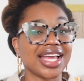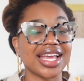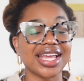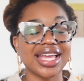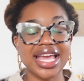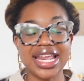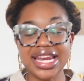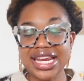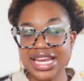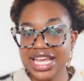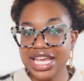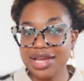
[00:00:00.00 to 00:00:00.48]

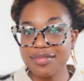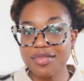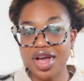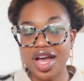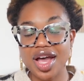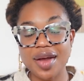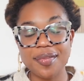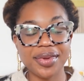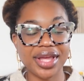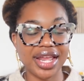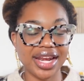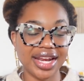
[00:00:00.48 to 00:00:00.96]
getting him
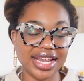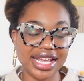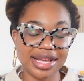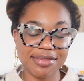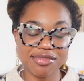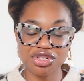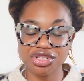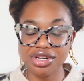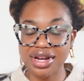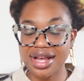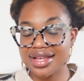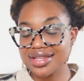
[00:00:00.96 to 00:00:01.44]
up, getting
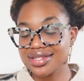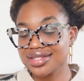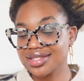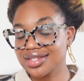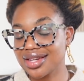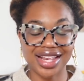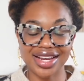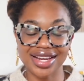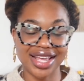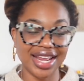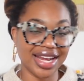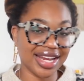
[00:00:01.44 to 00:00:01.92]
him
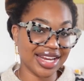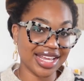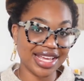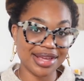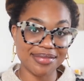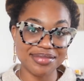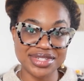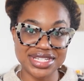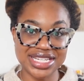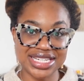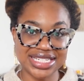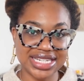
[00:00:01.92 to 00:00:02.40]
dressed, and getting
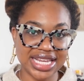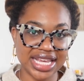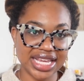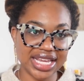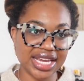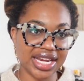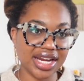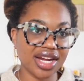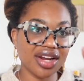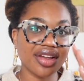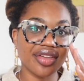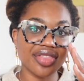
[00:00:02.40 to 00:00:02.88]
him to
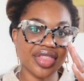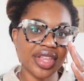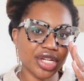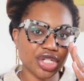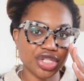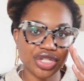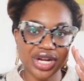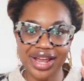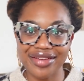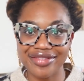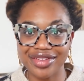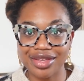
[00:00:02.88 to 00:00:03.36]
daycare, and then
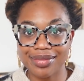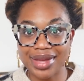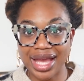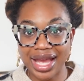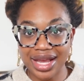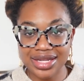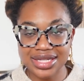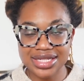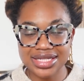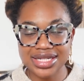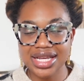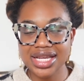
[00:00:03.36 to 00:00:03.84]
driving
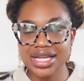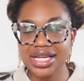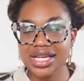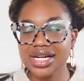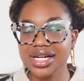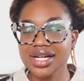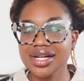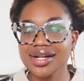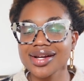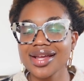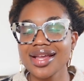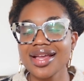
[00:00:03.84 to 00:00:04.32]
back to
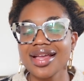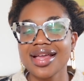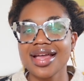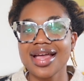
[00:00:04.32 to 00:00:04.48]
daycare.